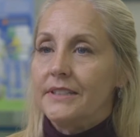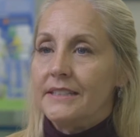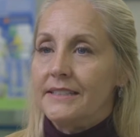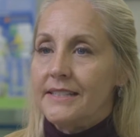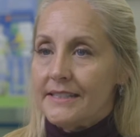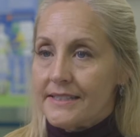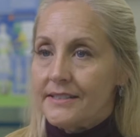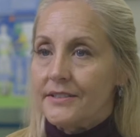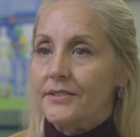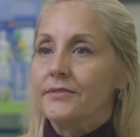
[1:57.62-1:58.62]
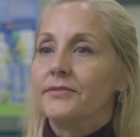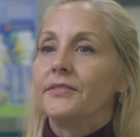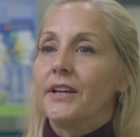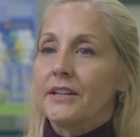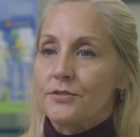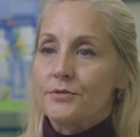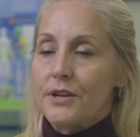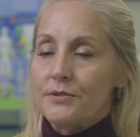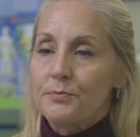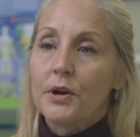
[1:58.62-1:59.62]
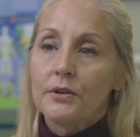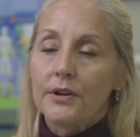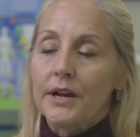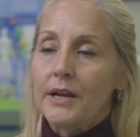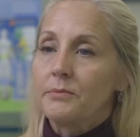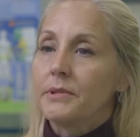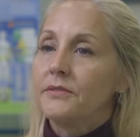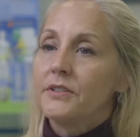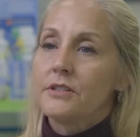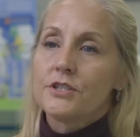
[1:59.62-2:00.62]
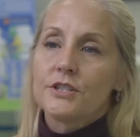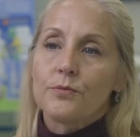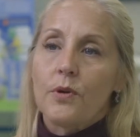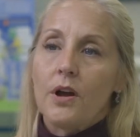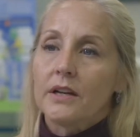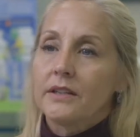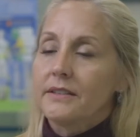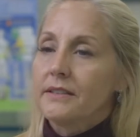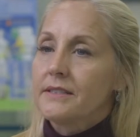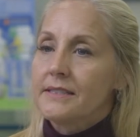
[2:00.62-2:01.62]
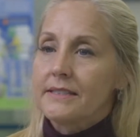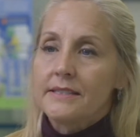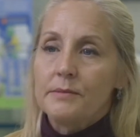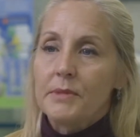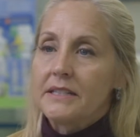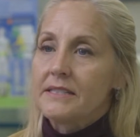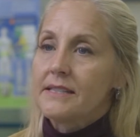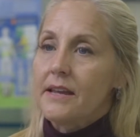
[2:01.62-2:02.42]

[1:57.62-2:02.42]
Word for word: intensive exercise program, but if you could just walk 60 minutes